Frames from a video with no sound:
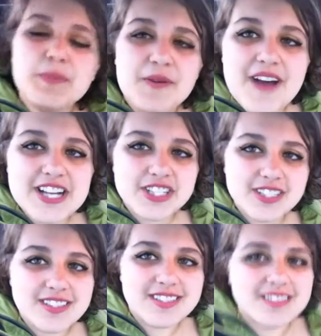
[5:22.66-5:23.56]
We're
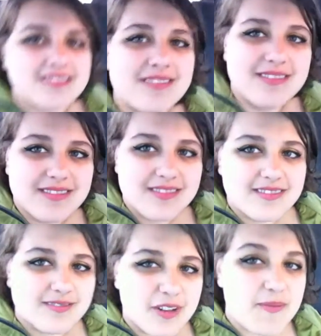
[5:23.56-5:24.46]
professionals.
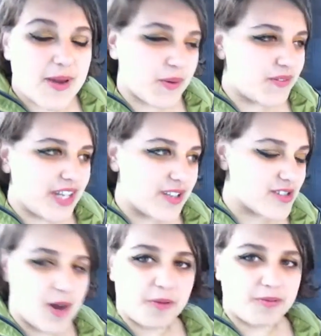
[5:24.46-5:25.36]
We've made one video,
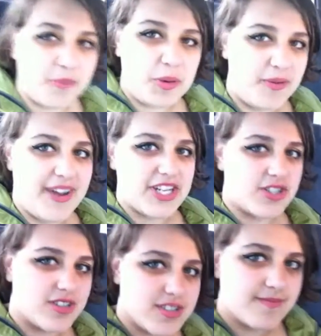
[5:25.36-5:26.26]
so now we're professionals.